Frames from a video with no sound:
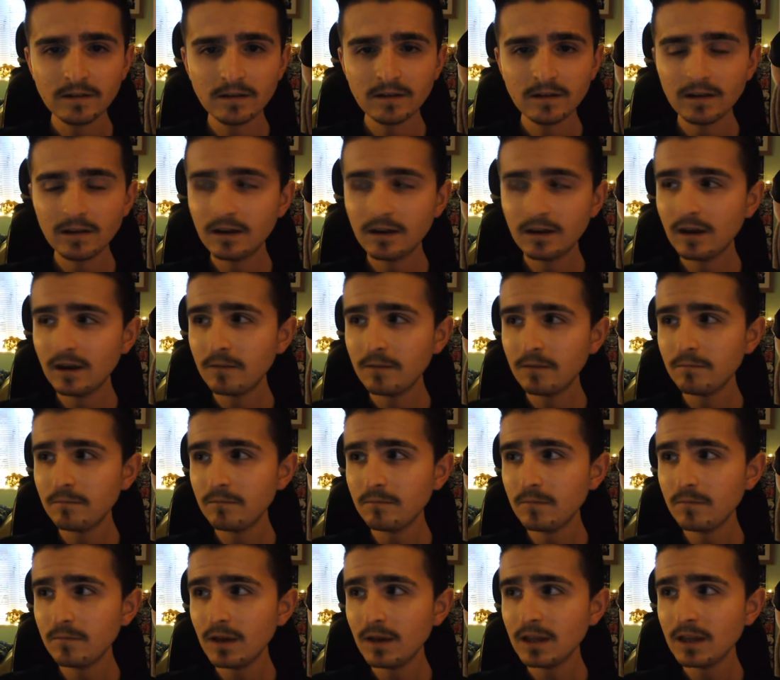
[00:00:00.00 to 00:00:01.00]
And
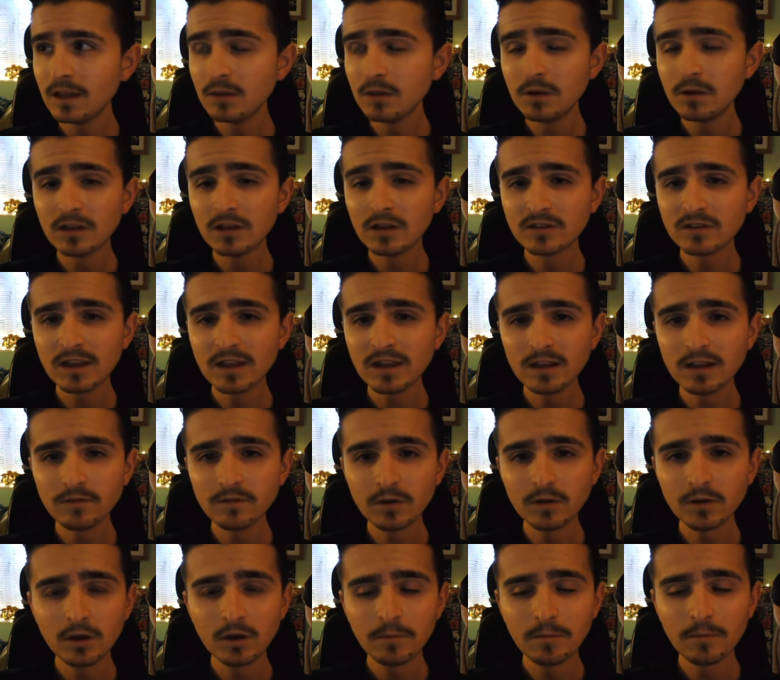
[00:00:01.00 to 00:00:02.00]
here we are today, and I
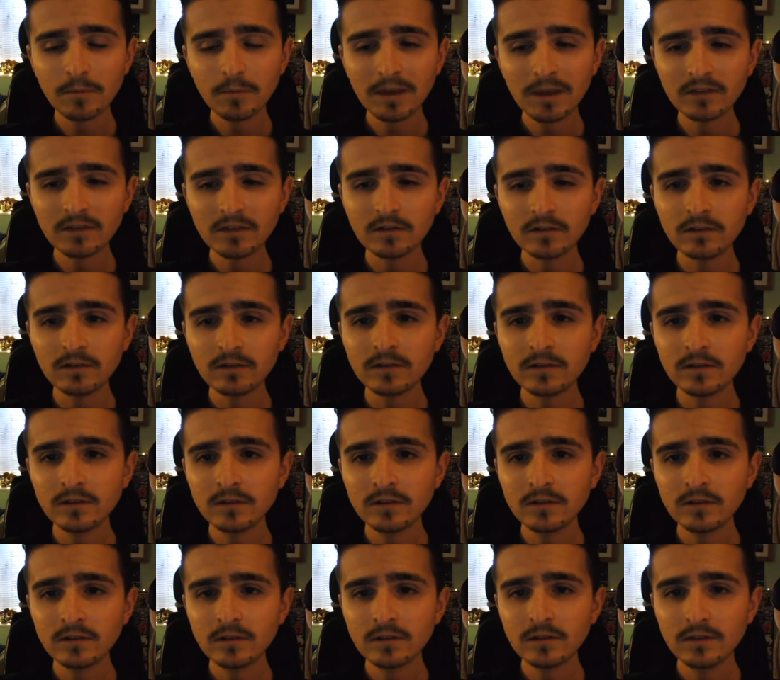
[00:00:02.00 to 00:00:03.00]
feel a lot better.
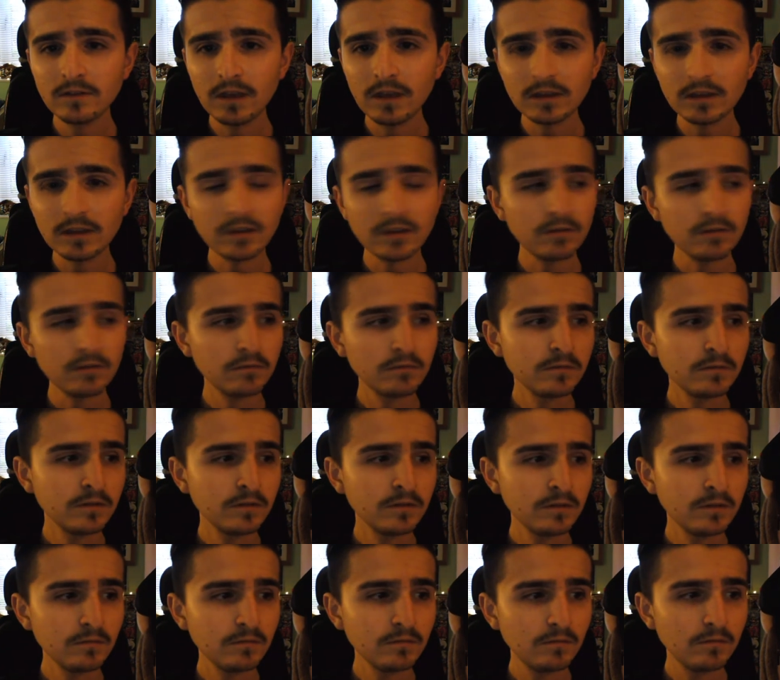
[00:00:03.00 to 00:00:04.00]
I don't know.
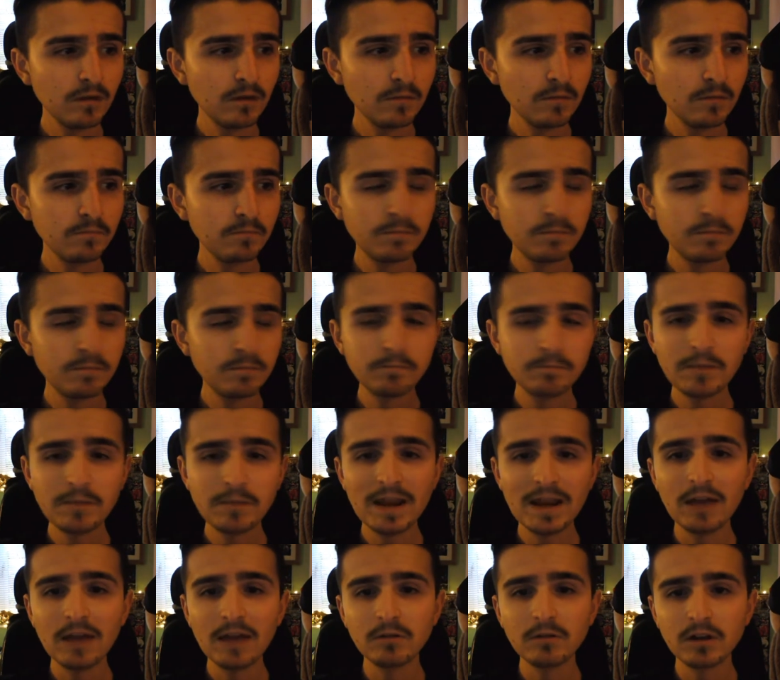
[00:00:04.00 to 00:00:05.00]
Been
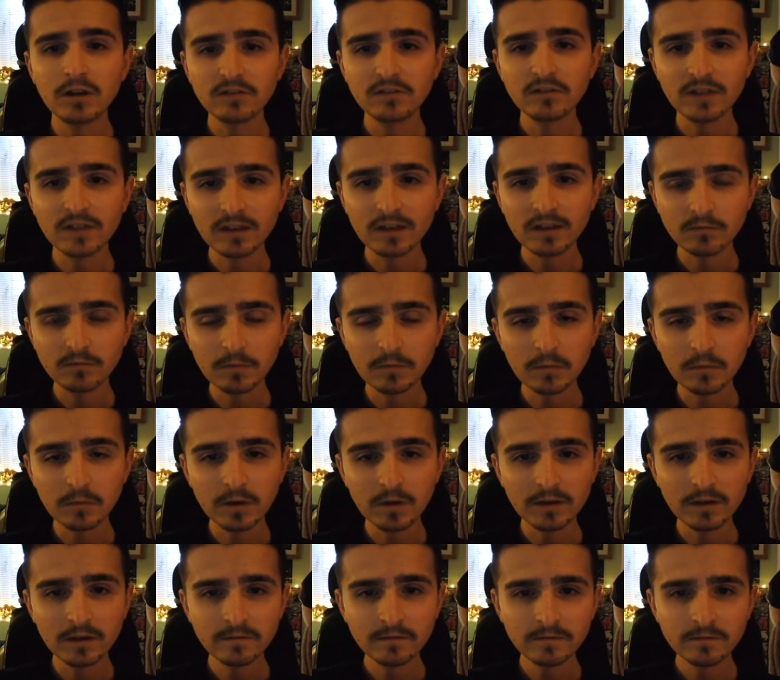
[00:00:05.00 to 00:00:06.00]
out last night, that's probably
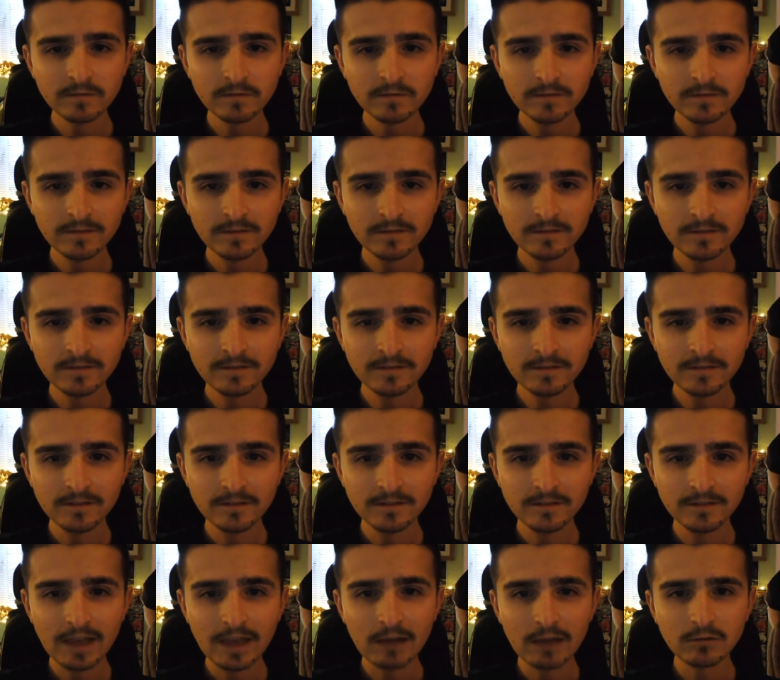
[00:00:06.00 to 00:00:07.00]
why.
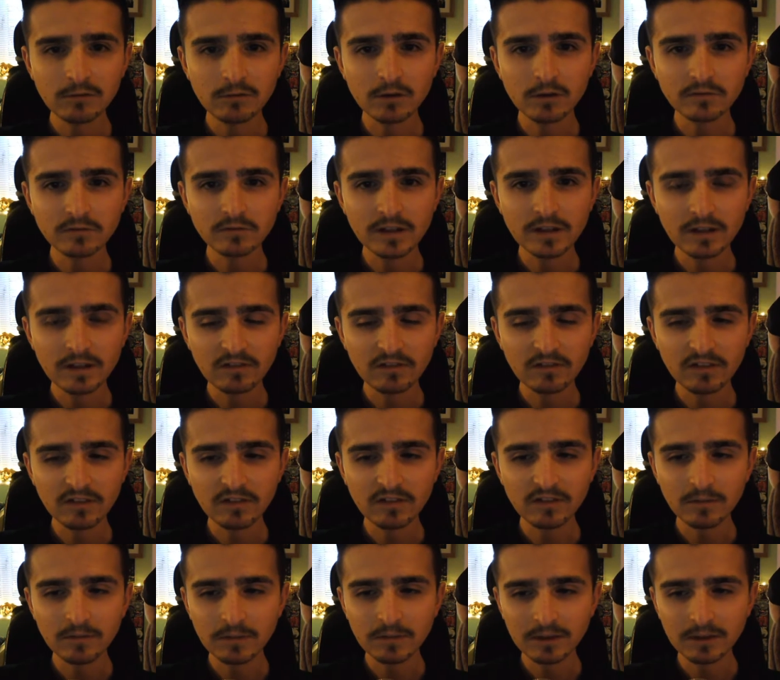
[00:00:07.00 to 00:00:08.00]
Alcohol's still in the
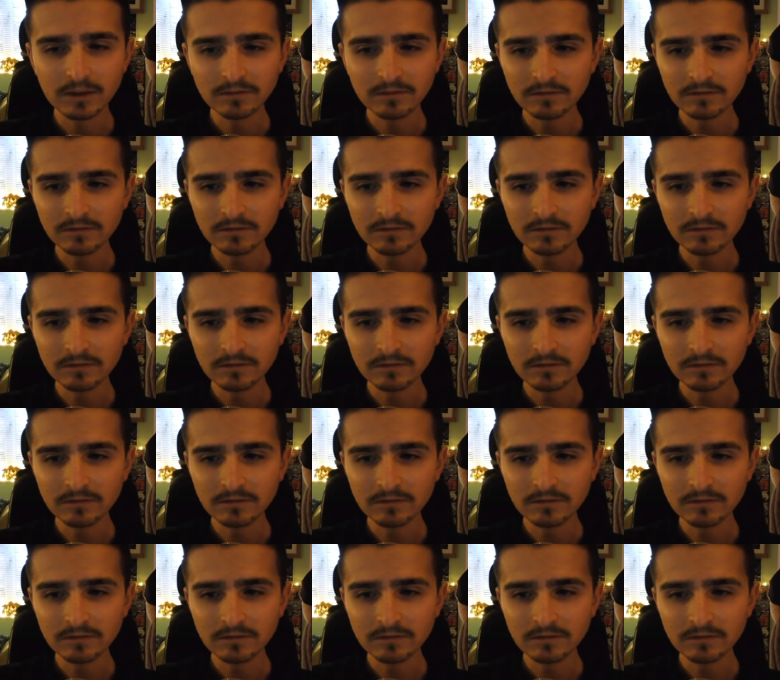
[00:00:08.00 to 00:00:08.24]
system, you know.